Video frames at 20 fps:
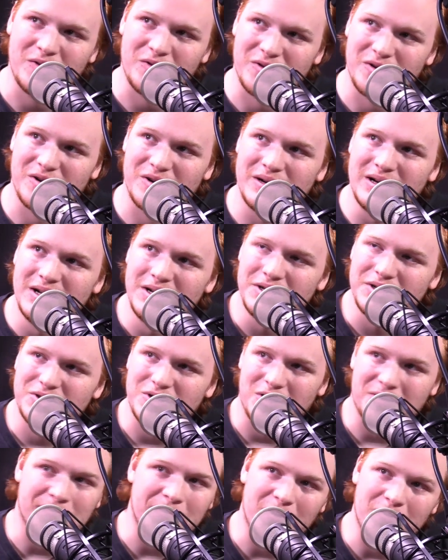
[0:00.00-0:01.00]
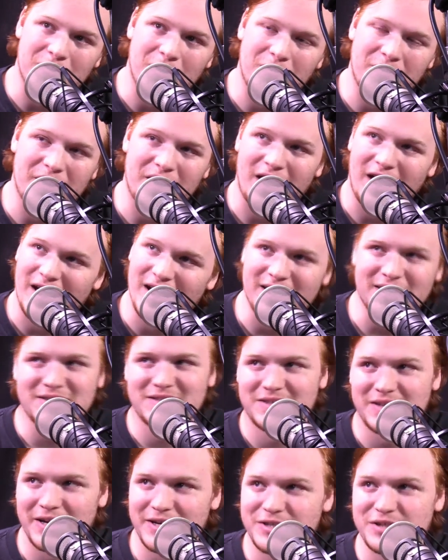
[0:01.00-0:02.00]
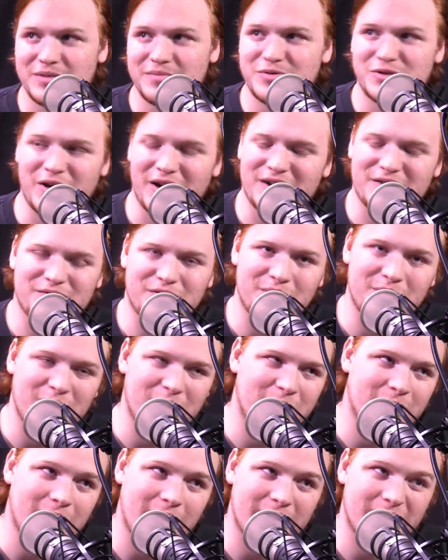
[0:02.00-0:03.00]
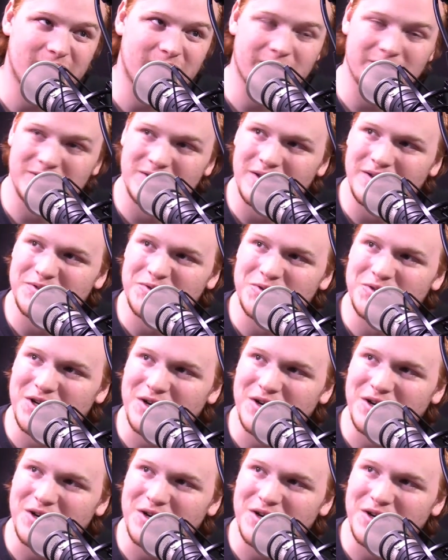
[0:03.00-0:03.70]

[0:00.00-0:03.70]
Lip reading: or talking about what we'd add / subtract from the irregulars list?